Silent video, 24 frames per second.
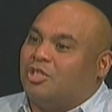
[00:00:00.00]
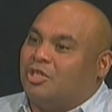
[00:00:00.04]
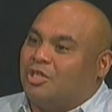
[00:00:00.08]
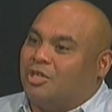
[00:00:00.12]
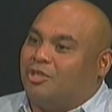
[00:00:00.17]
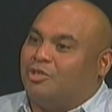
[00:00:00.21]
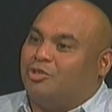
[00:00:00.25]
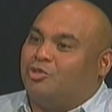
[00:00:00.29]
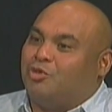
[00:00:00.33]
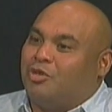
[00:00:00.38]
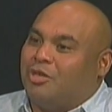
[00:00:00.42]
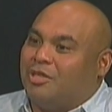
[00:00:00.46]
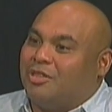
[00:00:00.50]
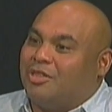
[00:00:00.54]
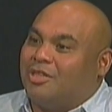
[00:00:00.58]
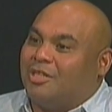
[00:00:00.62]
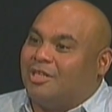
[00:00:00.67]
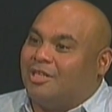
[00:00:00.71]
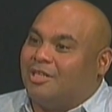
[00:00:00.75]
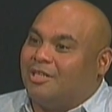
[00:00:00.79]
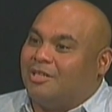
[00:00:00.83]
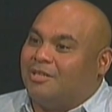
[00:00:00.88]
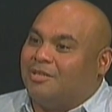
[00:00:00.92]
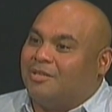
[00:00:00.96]
treat
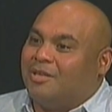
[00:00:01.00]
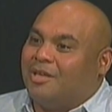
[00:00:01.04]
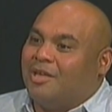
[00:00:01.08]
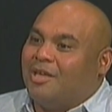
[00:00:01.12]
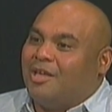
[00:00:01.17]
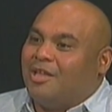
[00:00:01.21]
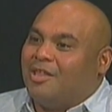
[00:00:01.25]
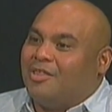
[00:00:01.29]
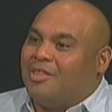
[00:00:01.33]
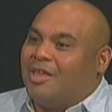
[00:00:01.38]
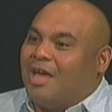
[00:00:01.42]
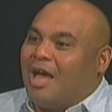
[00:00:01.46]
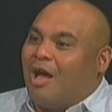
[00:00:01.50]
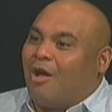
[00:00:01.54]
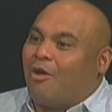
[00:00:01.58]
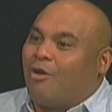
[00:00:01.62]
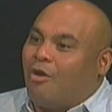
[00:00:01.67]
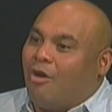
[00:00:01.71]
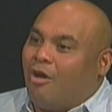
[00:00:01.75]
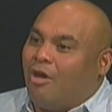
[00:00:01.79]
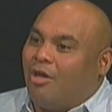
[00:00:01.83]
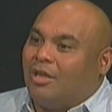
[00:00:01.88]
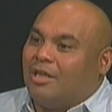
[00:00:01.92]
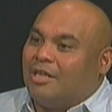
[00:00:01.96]
the
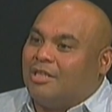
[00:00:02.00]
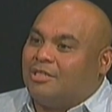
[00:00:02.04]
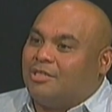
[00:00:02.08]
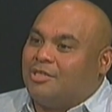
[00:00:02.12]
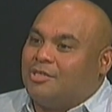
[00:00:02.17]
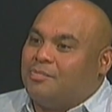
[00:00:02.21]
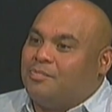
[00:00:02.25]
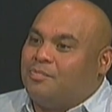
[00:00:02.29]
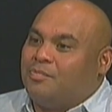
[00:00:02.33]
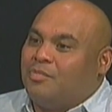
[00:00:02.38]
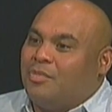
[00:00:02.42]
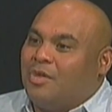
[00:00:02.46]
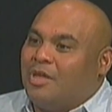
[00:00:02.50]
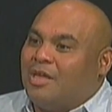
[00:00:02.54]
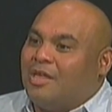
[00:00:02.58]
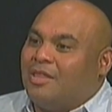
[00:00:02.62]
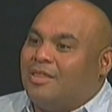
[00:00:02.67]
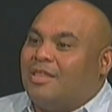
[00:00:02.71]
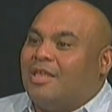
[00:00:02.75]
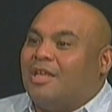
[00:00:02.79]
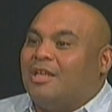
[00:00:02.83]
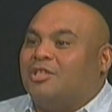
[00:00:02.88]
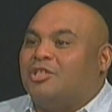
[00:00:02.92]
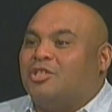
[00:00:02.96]
alcoholism
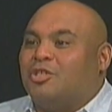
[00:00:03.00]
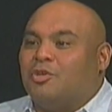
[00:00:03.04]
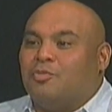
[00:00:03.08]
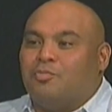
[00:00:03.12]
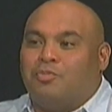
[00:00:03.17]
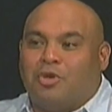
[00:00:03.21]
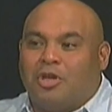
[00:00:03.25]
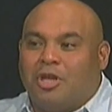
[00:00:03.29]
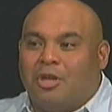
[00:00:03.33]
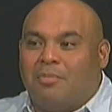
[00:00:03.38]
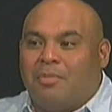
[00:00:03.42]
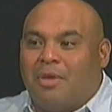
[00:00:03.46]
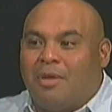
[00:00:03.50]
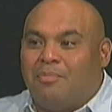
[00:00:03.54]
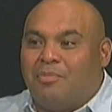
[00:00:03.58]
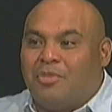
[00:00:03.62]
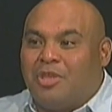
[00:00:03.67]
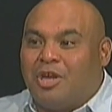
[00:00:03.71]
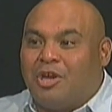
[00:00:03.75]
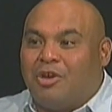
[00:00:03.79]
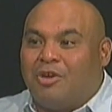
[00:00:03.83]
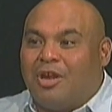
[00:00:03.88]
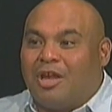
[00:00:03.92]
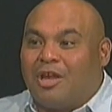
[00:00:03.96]
than to put them up
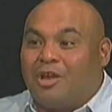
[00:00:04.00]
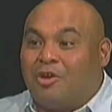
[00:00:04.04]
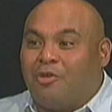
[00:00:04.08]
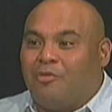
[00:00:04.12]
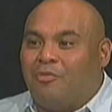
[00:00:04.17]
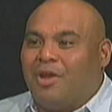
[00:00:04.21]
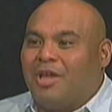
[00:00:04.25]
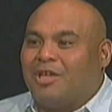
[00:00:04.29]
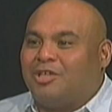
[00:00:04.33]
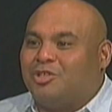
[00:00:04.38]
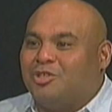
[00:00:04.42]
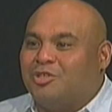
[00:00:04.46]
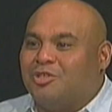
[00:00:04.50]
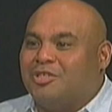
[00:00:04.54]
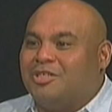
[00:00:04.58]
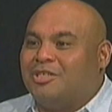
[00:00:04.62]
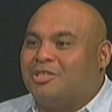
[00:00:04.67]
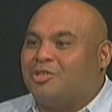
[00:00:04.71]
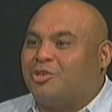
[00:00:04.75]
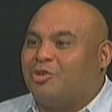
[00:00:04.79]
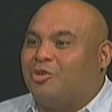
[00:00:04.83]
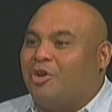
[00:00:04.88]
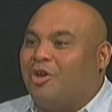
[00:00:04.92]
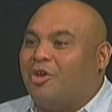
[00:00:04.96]
there at corrections?
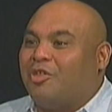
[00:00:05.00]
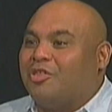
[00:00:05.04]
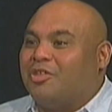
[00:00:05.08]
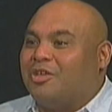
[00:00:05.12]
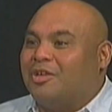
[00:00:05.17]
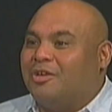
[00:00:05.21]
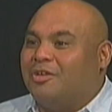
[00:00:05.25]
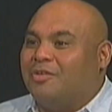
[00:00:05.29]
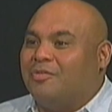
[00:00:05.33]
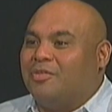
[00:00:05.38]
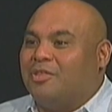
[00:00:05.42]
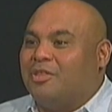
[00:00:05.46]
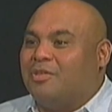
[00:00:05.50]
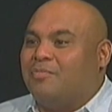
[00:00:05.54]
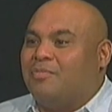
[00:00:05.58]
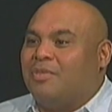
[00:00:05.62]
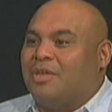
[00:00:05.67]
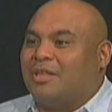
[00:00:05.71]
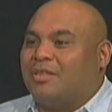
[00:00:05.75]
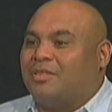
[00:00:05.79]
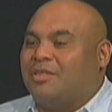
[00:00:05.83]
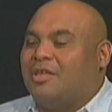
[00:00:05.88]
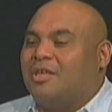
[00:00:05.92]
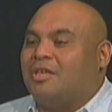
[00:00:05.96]
These are all the
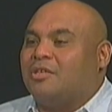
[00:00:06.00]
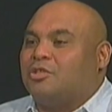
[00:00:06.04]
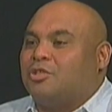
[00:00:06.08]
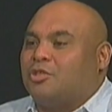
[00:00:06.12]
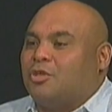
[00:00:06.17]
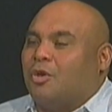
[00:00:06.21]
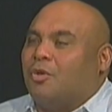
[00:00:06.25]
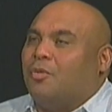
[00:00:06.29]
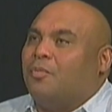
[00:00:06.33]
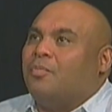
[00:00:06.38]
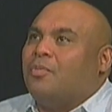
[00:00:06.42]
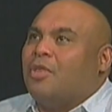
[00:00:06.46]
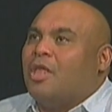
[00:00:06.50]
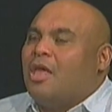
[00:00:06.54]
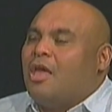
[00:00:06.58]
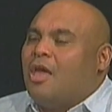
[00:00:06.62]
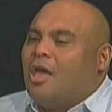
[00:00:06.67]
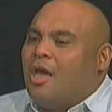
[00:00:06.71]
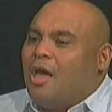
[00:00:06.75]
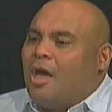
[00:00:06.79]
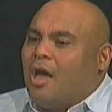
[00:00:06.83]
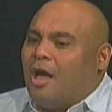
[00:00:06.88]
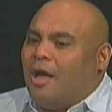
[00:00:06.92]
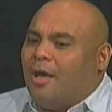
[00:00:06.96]
big things. So
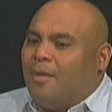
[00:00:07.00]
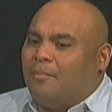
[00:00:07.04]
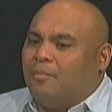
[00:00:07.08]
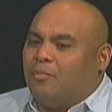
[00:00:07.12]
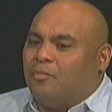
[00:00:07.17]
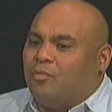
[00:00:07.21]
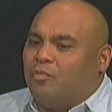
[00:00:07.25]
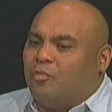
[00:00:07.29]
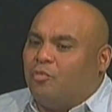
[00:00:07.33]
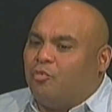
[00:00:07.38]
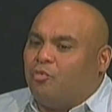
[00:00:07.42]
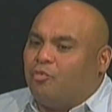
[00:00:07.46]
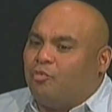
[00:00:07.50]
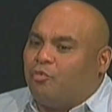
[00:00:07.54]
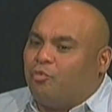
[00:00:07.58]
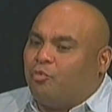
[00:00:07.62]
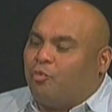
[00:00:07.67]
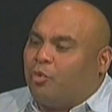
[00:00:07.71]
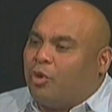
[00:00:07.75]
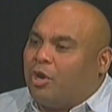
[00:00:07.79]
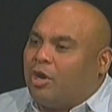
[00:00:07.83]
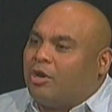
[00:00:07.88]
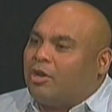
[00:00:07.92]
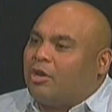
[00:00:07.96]

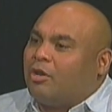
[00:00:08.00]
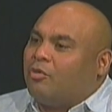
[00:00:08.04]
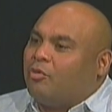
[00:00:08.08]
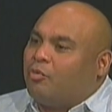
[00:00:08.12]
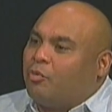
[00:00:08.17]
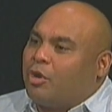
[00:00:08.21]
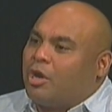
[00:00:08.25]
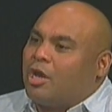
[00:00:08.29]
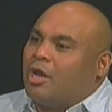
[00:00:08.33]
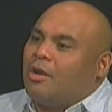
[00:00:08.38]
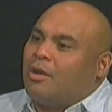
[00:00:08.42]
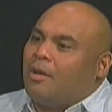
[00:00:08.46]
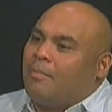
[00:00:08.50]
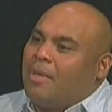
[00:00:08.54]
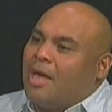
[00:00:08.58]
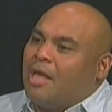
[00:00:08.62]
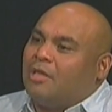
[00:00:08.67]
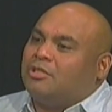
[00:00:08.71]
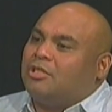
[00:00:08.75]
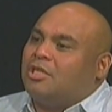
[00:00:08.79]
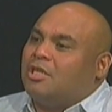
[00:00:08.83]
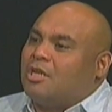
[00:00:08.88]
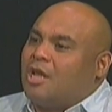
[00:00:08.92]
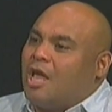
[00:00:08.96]
we're
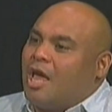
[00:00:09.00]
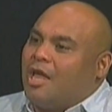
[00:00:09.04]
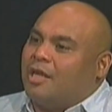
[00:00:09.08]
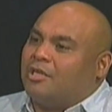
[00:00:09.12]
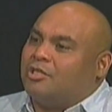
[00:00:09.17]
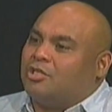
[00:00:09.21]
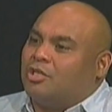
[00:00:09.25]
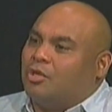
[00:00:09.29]
about to launch a